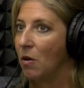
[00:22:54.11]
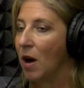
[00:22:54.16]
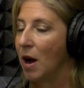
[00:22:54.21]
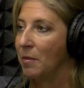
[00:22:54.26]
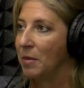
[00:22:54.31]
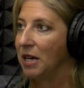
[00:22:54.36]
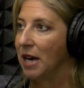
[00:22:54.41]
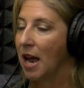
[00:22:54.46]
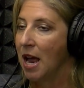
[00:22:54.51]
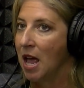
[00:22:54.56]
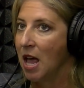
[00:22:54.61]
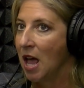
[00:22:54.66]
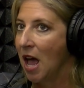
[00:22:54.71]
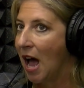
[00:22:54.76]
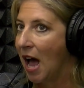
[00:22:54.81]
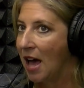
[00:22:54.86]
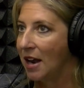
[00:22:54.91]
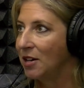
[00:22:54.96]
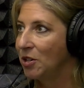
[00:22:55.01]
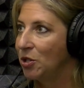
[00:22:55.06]
I mean,
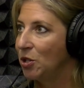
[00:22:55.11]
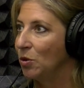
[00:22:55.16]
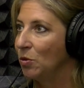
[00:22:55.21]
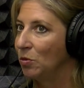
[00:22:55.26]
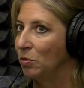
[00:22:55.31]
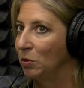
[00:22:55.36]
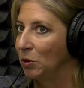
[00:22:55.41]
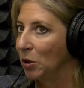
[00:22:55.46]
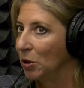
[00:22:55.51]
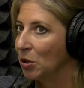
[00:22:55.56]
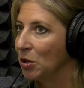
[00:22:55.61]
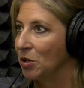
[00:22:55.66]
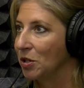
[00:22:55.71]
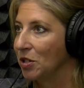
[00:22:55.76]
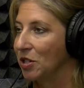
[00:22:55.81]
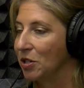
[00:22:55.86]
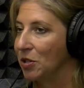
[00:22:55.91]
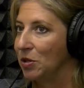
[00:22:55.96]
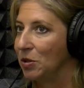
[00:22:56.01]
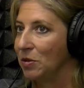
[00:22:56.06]
how did you learn
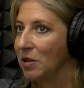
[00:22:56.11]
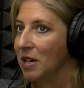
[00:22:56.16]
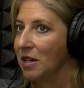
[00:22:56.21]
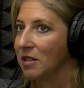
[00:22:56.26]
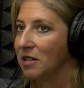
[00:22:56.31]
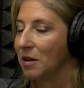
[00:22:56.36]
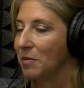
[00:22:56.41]
to do this?